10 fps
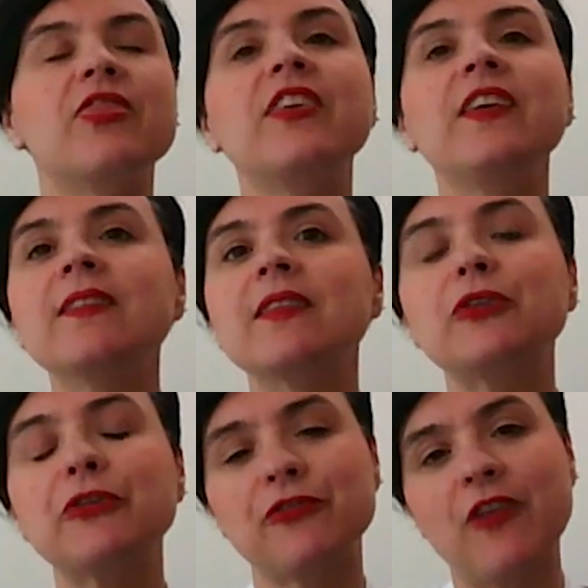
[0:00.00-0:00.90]
This
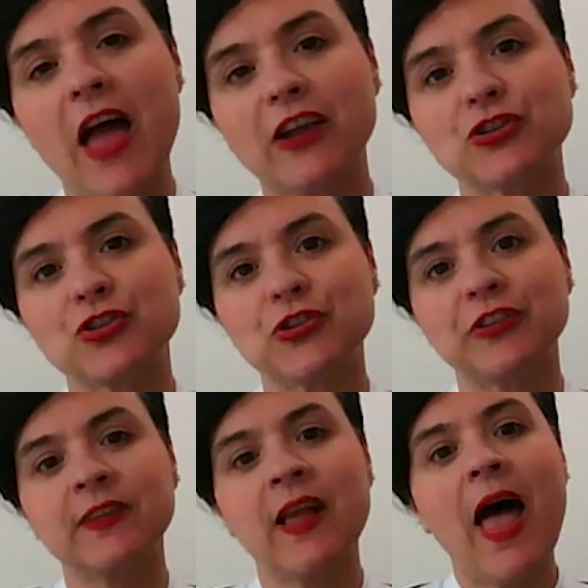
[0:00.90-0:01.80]

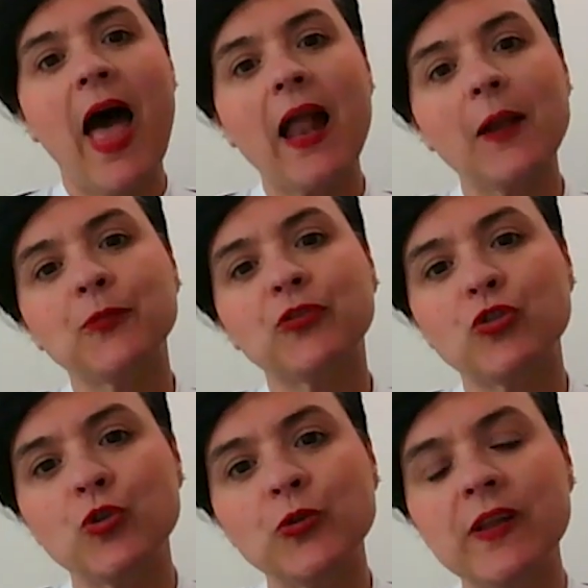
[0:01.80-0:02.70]
reflection
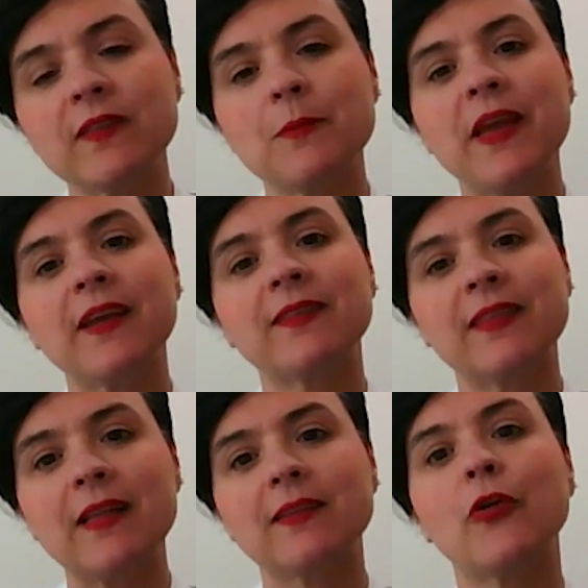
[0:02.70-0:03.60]
helps students make
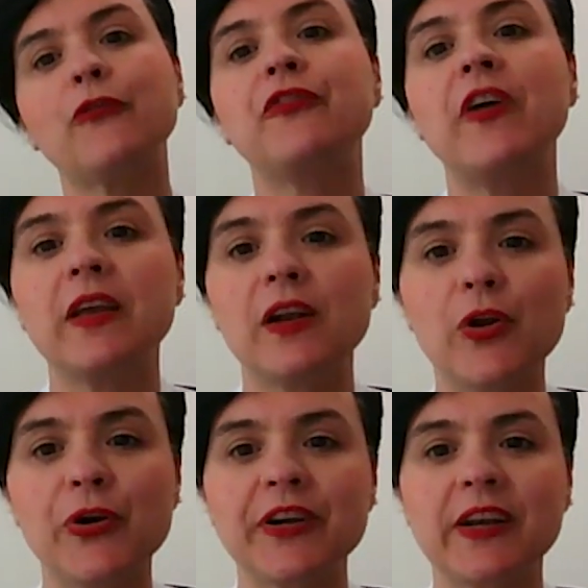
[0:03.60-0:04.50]
sense of their
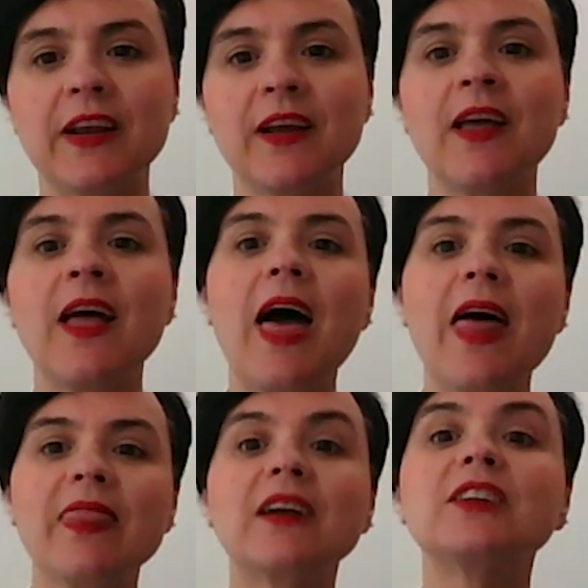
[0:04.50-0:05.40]
learning
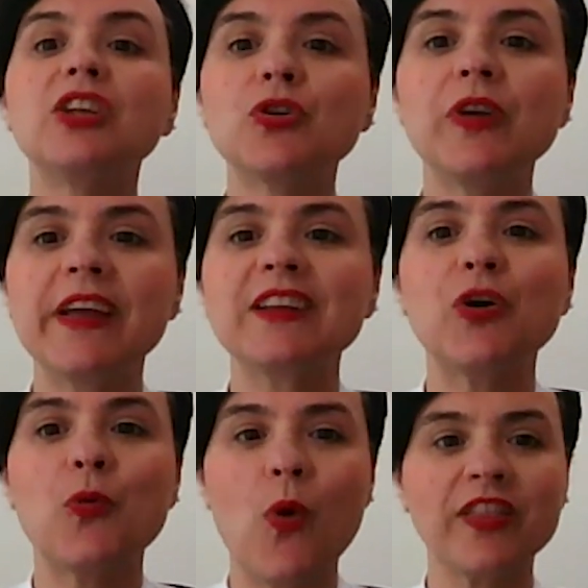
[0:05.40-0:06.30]
and
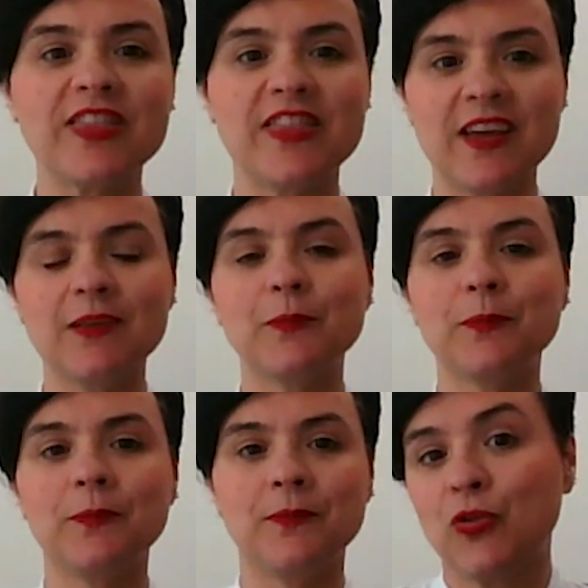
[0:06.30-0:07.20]
articulate what
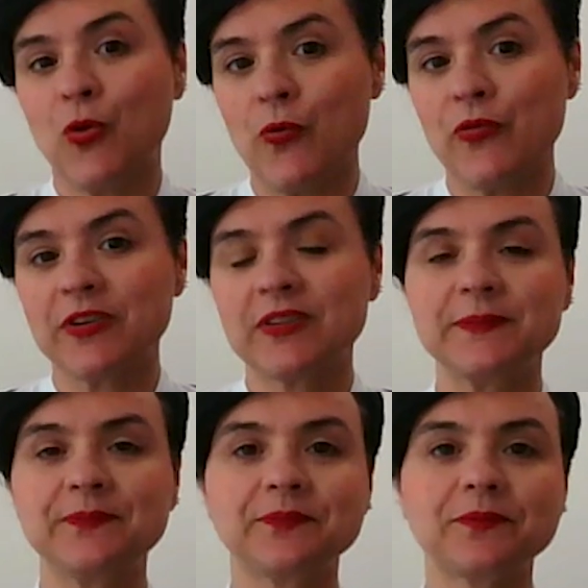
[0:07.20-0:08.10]
they discovered.
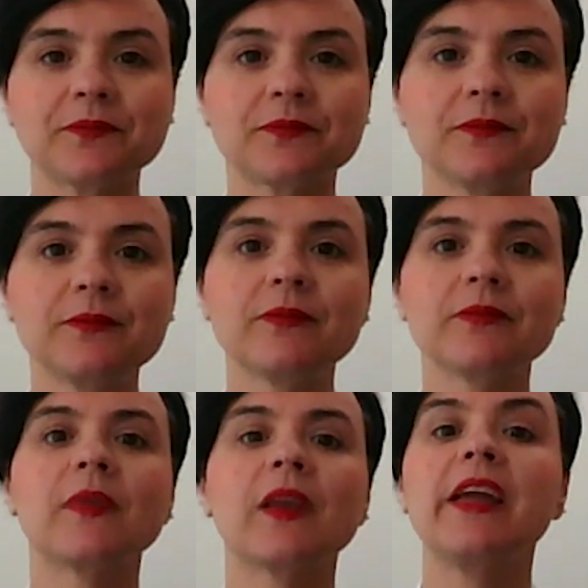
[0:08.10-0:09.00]

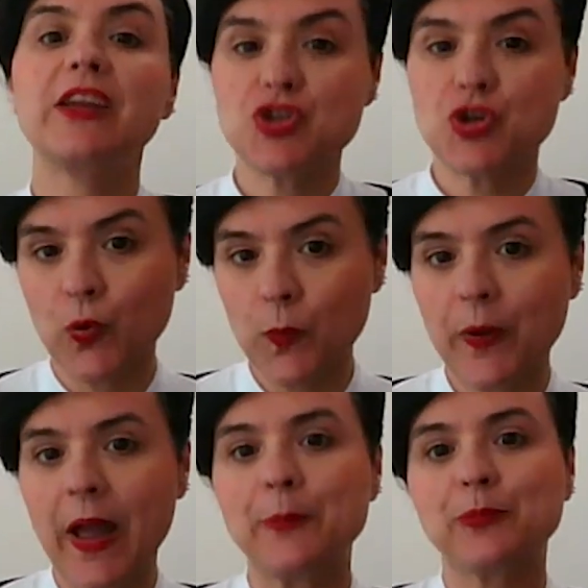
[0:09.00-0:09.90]
Each
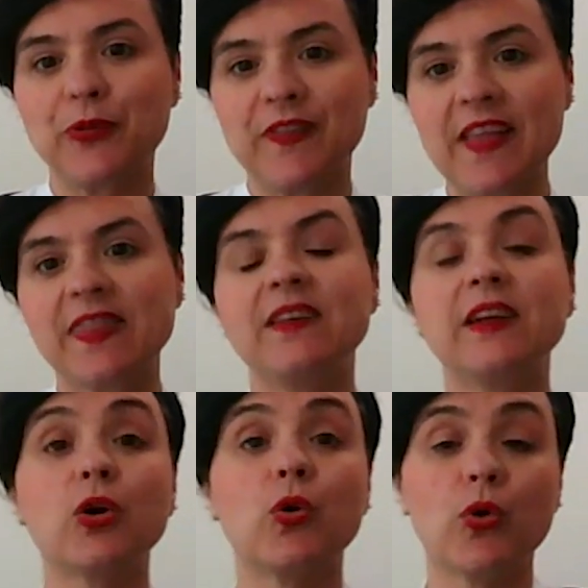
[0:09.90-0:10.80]
group can present
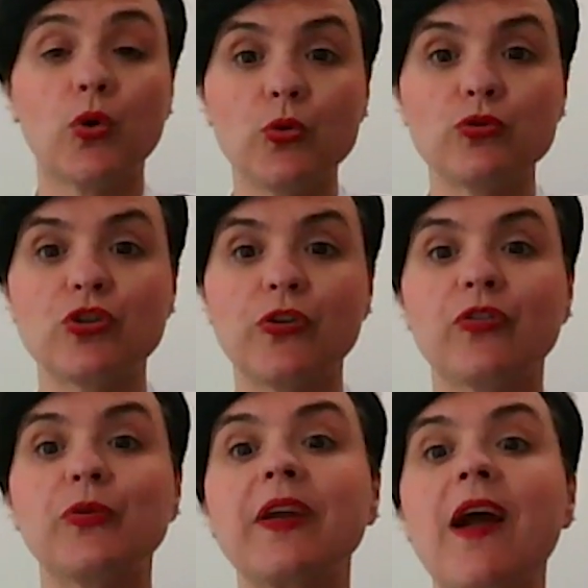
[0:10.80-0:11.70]
their
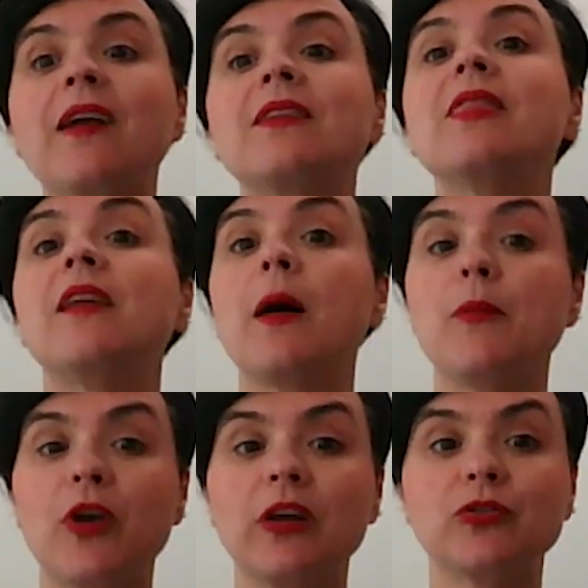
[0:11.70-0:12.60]
conclusions regarding the
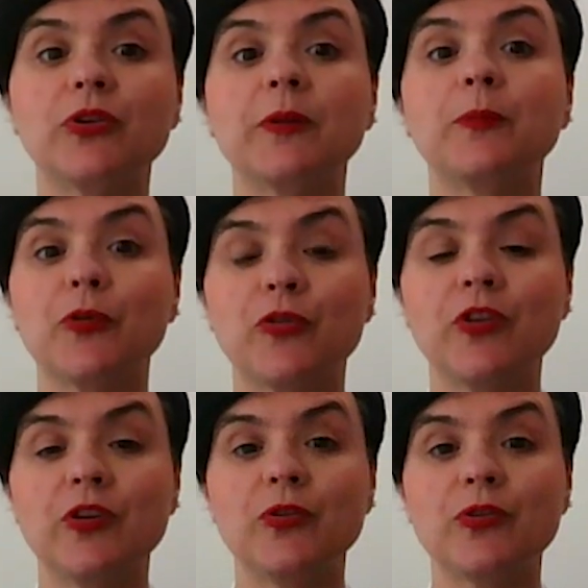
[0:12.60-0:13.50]
laboratory
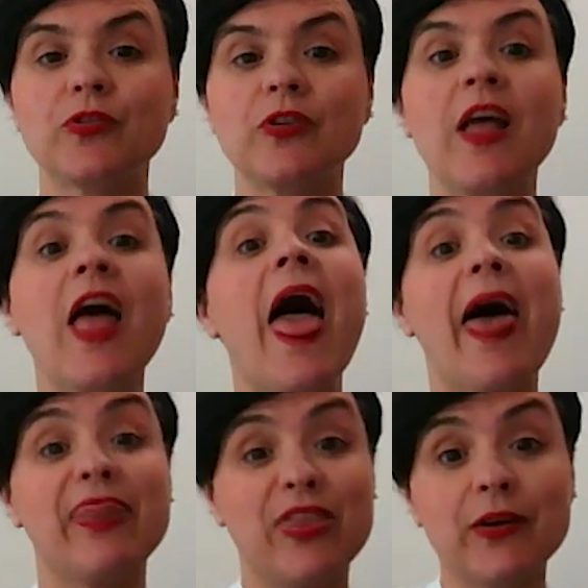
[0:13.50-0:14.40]
procedures,
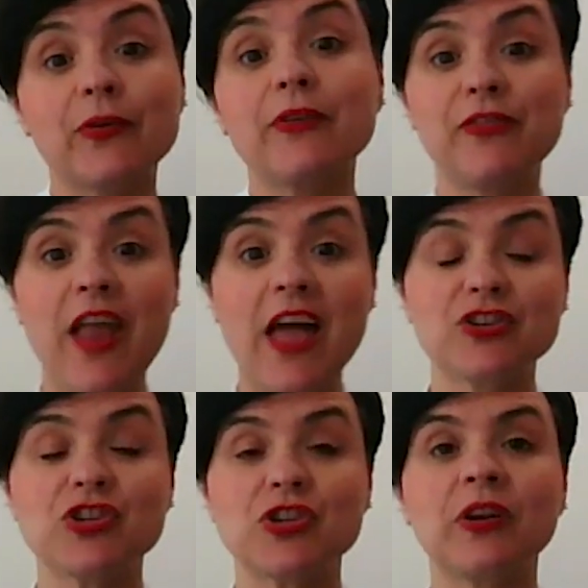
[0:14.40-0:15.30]
and their
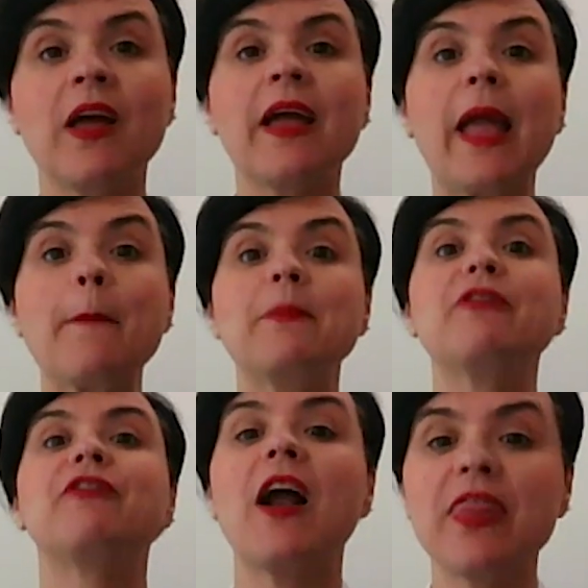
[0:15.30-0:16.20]
reflection can
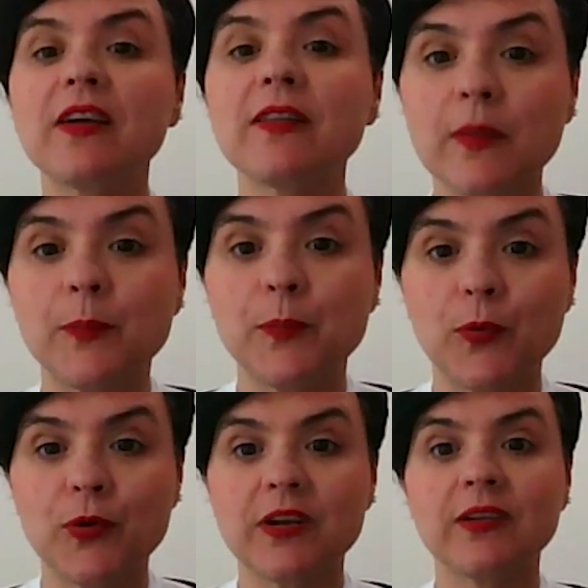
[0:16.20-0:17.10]
be further
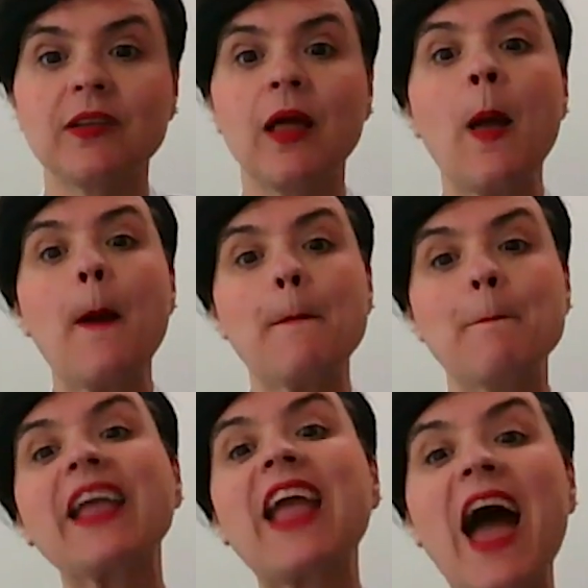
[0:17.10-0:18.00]
supported
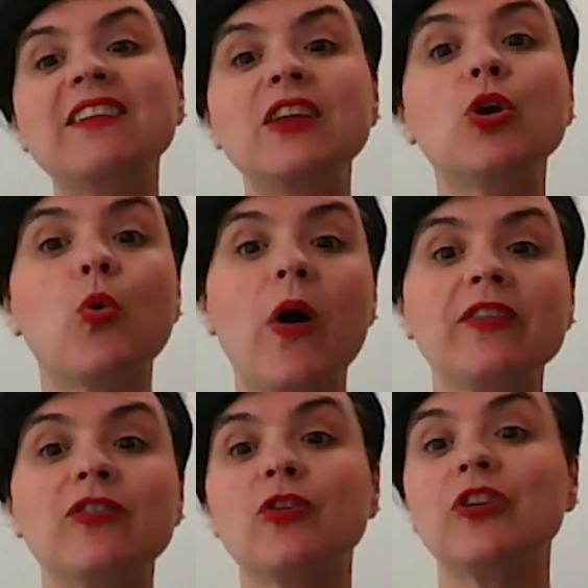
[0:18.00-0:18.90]
by guiding
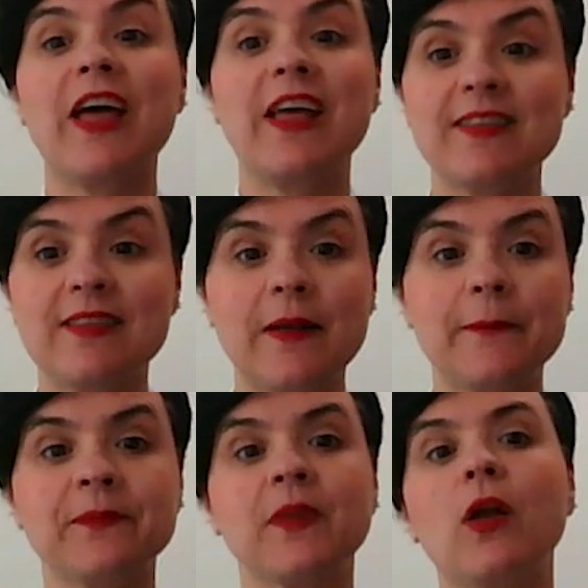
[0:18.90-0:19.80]
questions
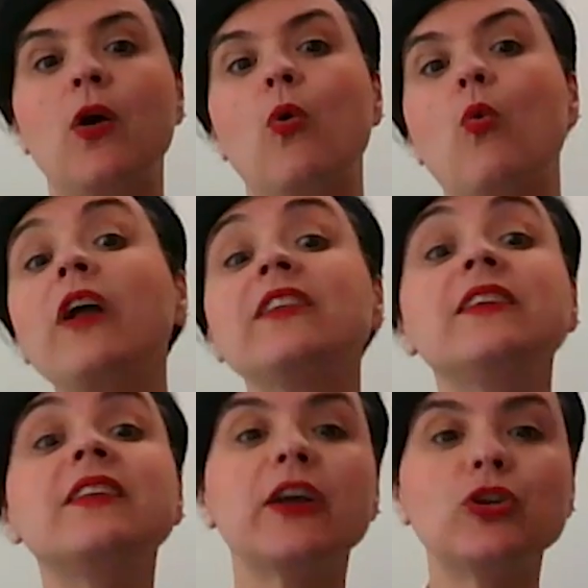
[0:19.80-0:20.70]
as what
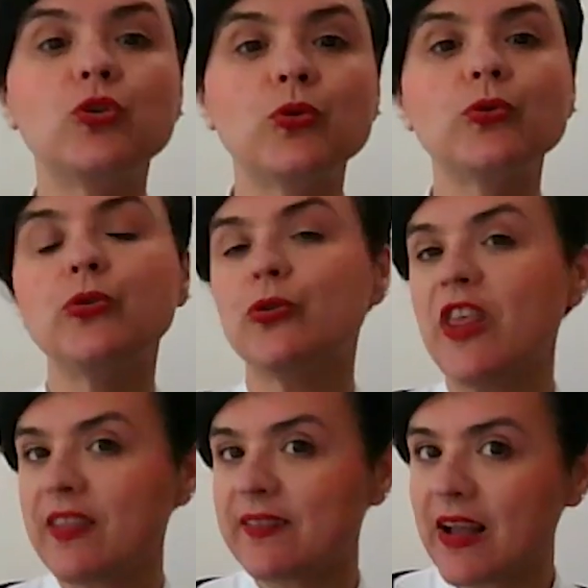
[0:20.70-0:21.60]
did I do
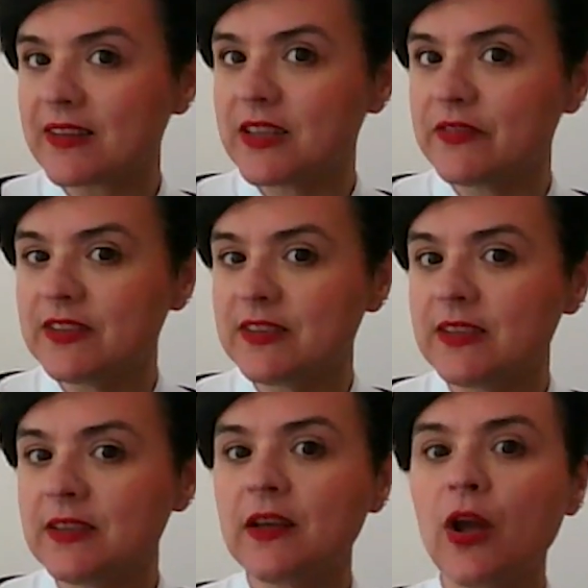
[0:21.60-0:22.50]
during this
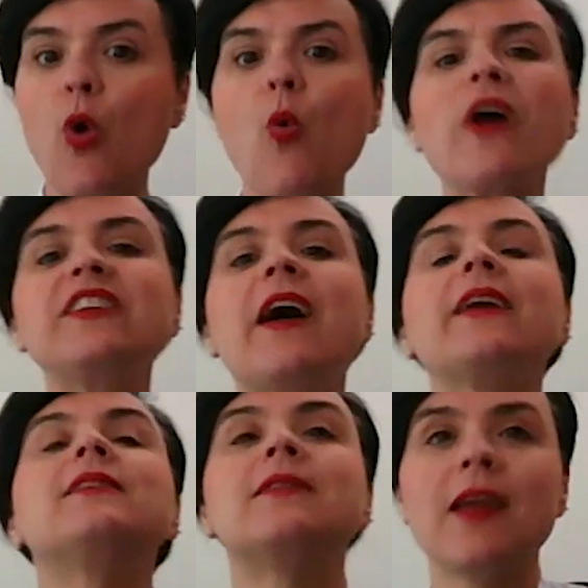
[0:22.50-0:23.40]
activity? What did
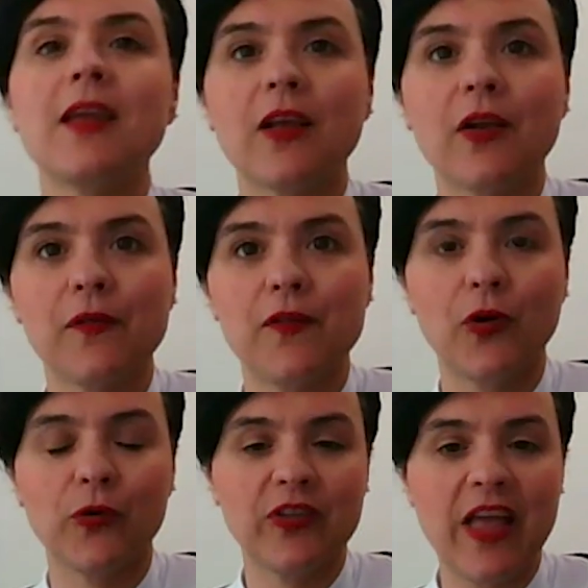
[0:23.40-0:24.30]
I take of
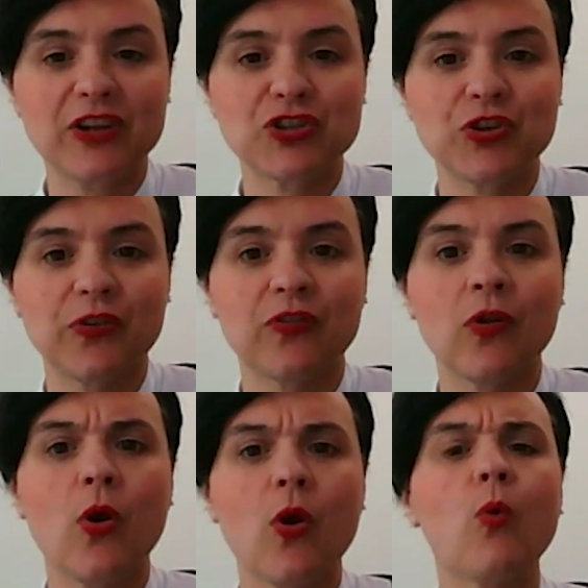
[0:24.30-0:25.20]
those
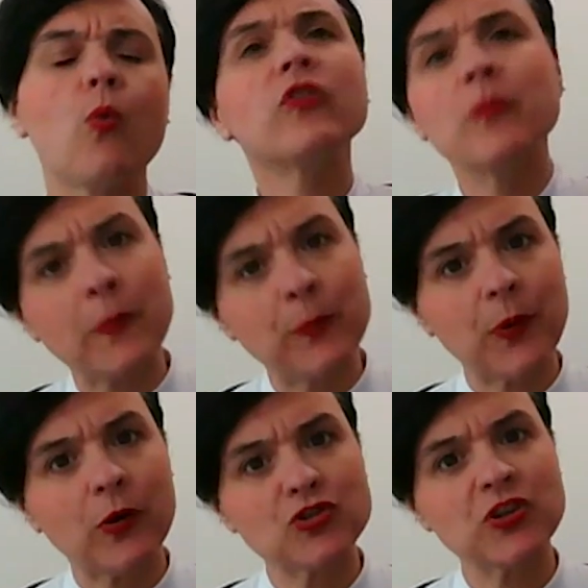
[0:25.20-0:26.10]
actions? Was my
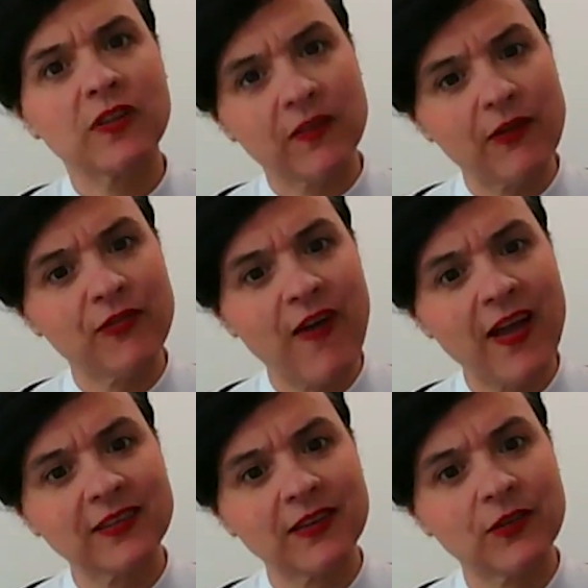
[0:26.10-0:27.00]
process
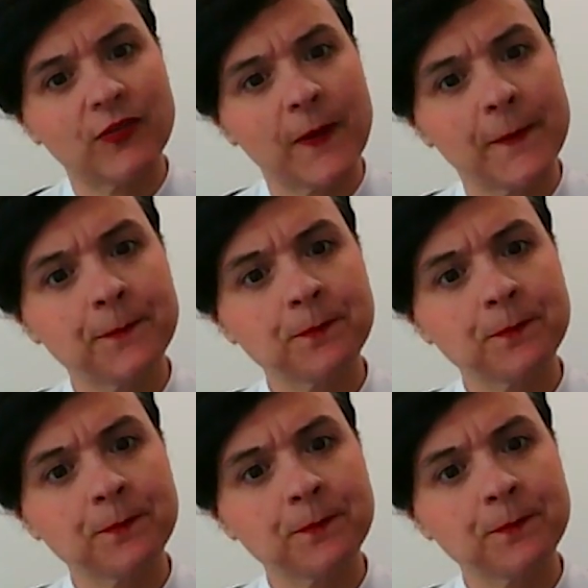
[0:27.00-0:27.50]
effective?